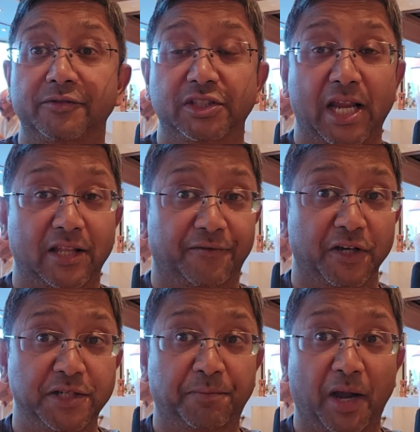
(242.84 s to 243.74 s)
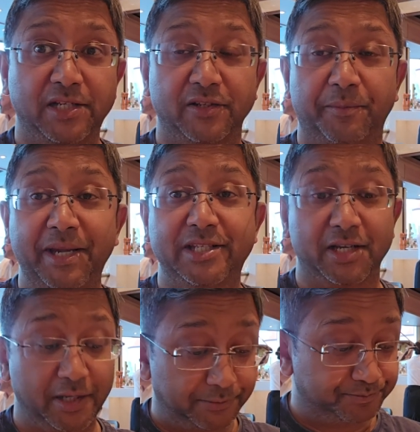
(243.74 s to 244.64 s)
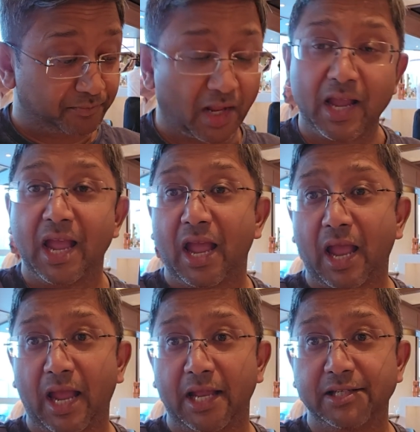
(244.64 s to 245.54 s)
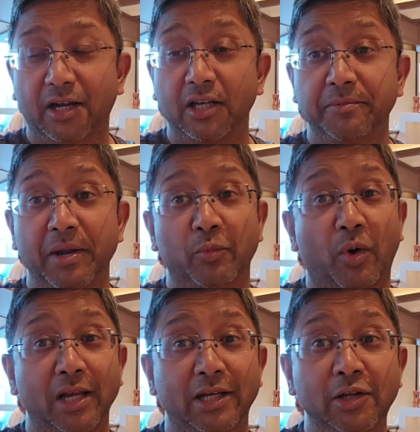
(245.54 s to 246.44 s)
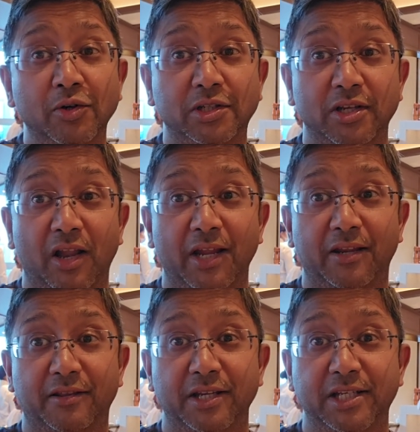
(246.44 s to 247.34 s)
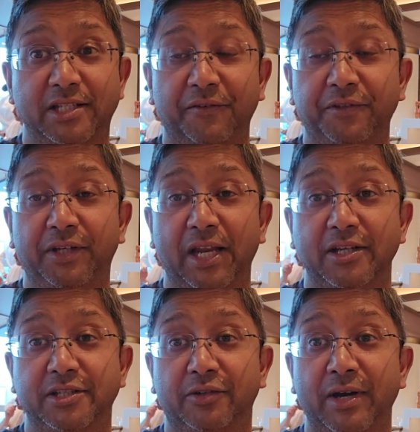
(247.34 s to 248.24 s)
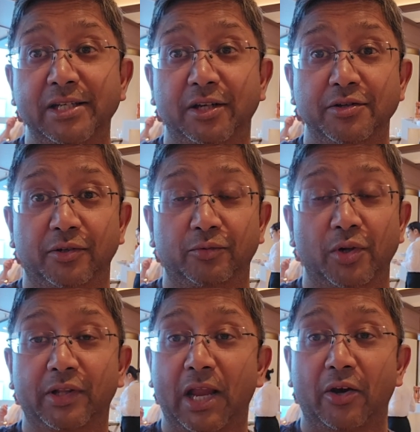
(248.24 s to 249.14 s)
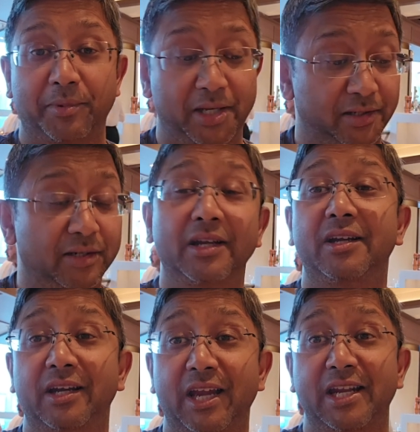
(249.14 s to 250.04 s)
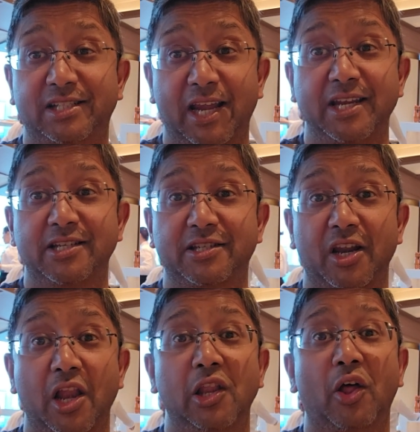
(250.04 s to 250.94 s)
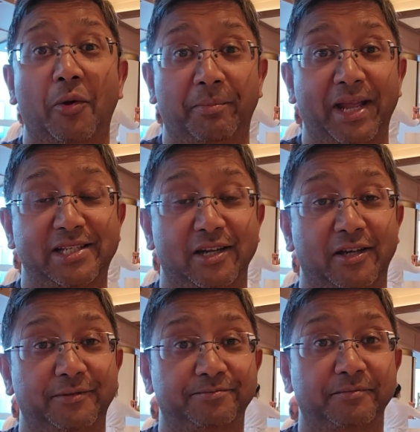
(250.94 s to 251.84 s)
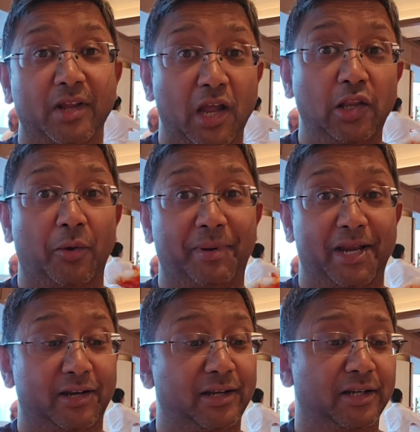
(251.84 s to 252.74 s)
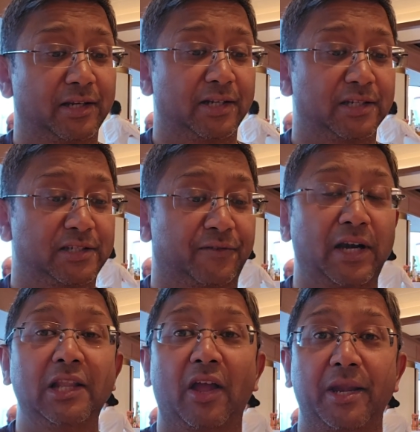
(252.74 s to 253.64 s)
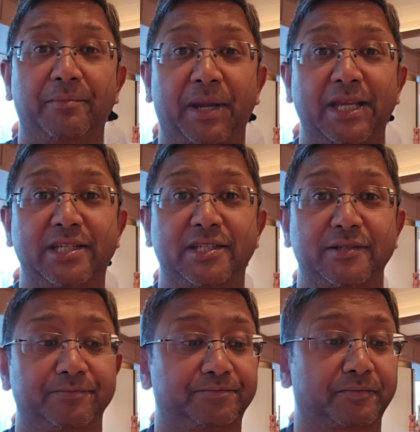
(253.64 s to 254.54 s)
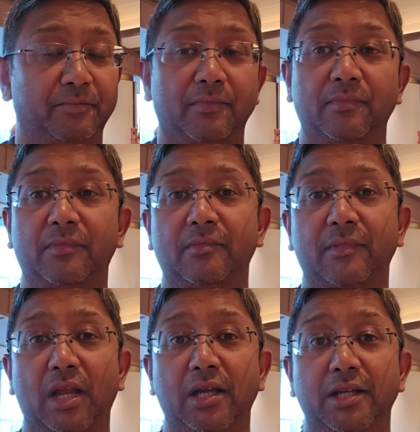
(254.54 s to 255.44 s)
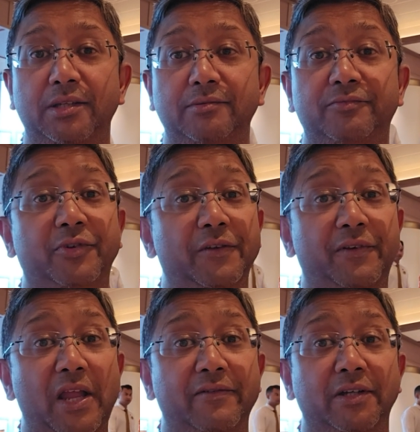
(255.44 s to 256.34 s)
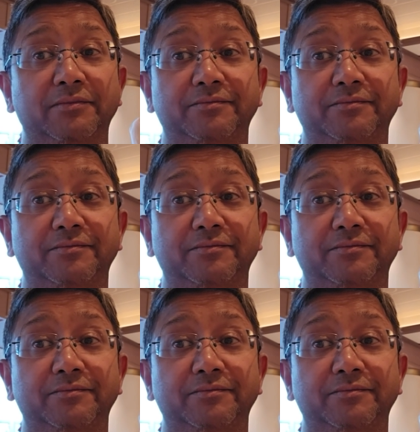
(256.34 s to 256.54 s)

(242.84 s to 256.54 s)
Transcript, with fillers: Just had the first bite of the pizza. And I'll admit, while it looks like the stuff you get at Sorrento's in the Royal Caribbean, it tastes a lot better. A lot better. It's a very light base mm -hmm. and full of flavour.